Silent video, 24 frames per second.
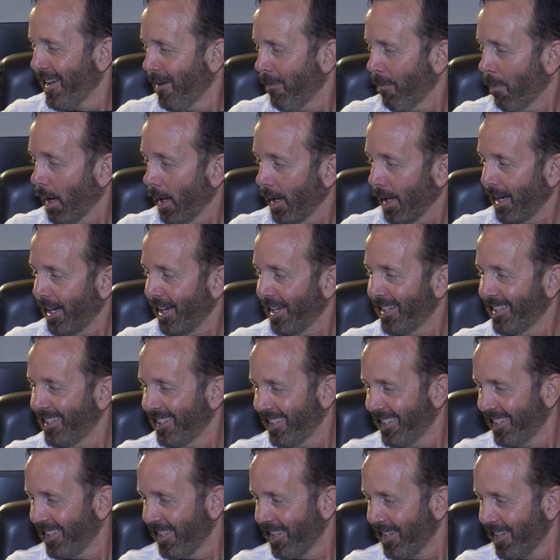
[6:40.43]
but uh,
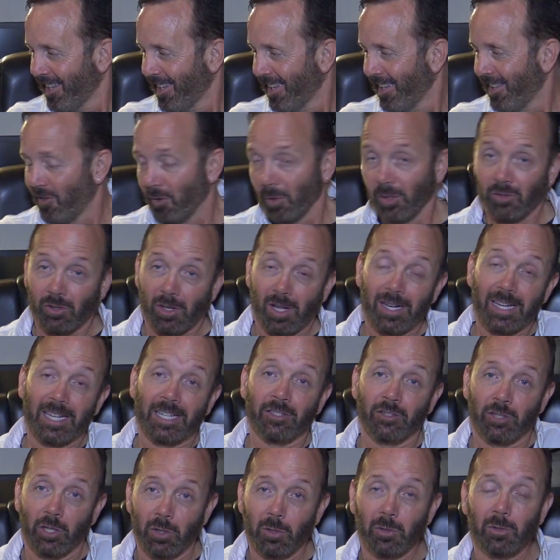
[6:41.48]
there is a lot you
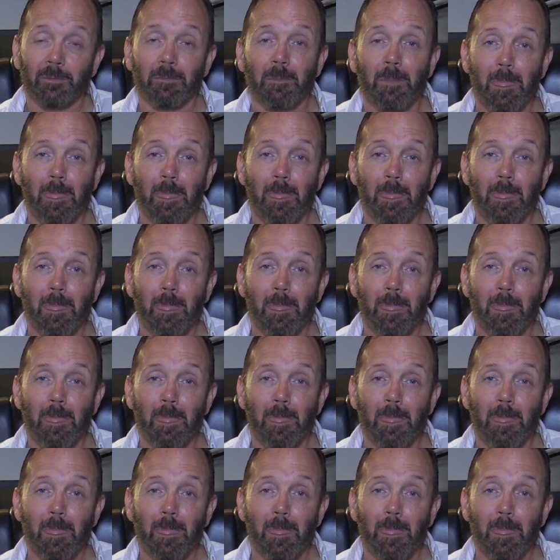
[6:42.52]
can do.